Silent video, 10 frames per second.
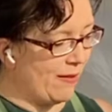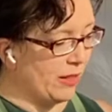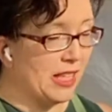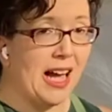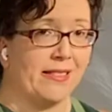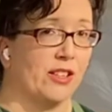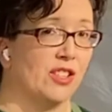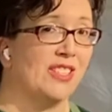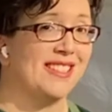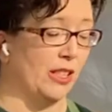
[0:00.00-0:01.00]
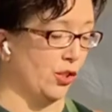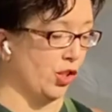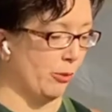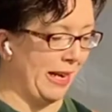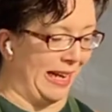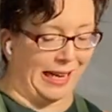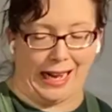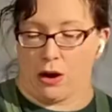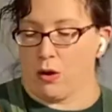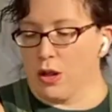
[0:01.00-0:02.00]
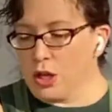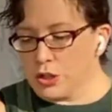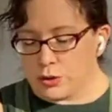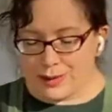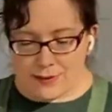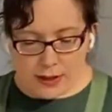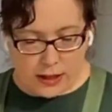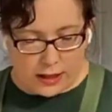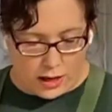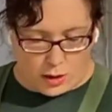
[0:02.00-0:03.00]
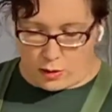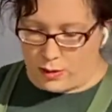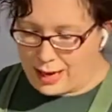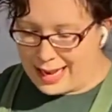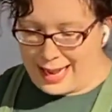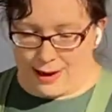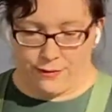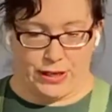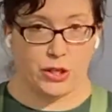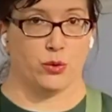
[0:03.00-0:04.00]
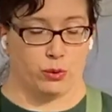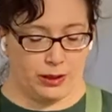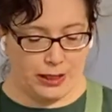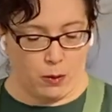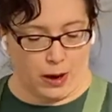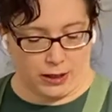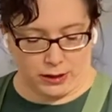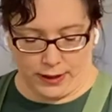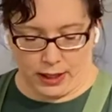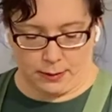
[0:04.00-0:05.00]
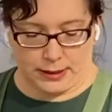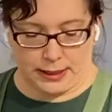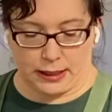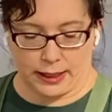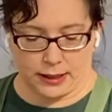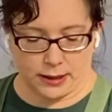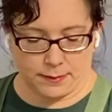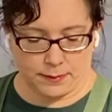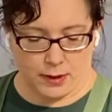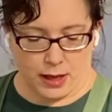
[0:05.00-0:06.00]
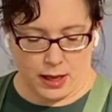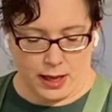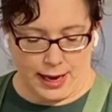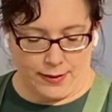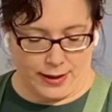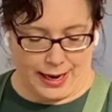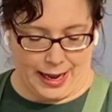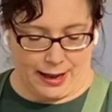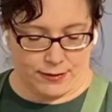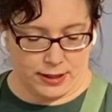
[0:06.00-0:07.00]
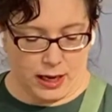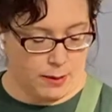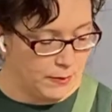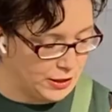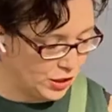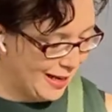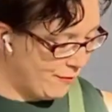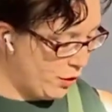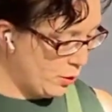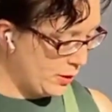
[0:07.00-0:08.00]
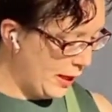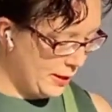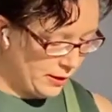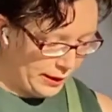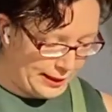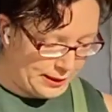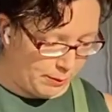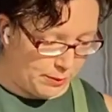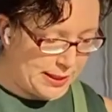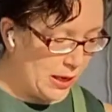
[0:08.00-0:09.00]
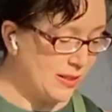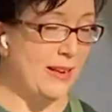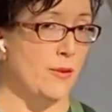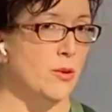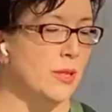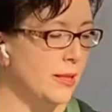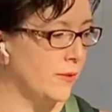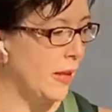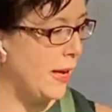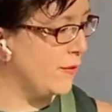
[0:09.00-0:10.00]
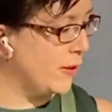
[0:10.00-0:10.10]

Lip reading: have a lot that are still germinating now. So even though I have these really well-developed seedlings, and then I have some that just have no signs, like some cells that have no signs of life,